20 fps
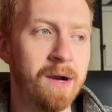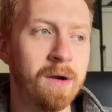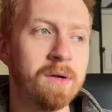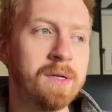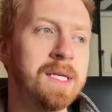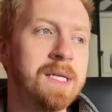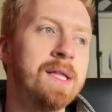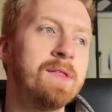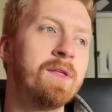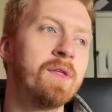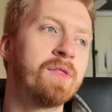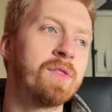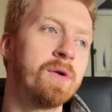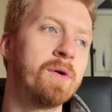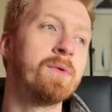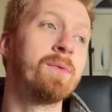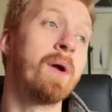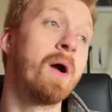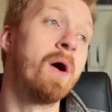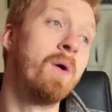don't need the
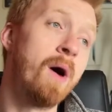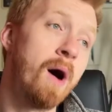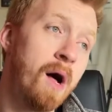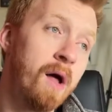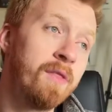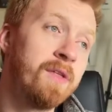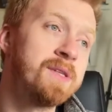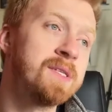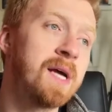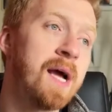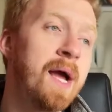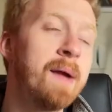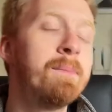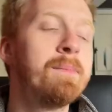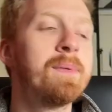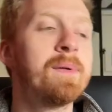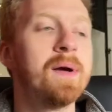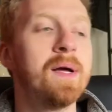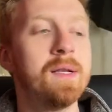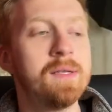third row all the time,
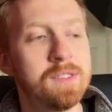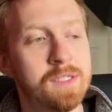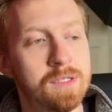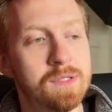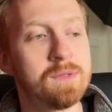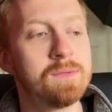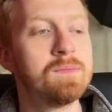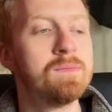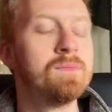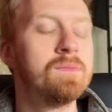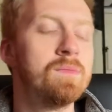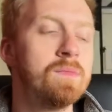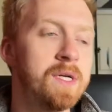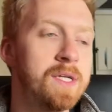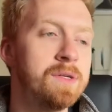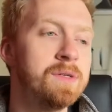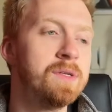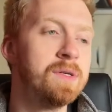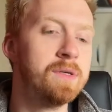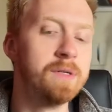but just when
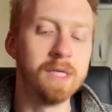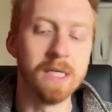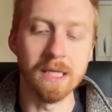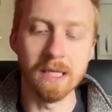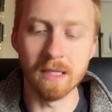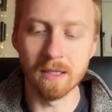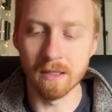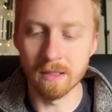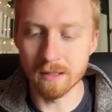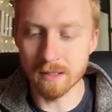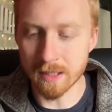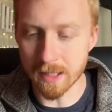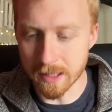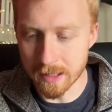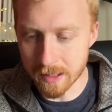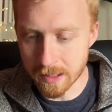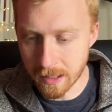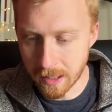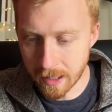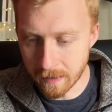you do need it, it's
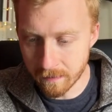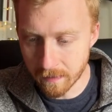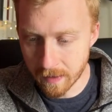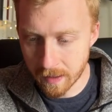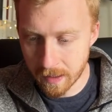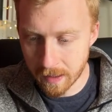nice to have.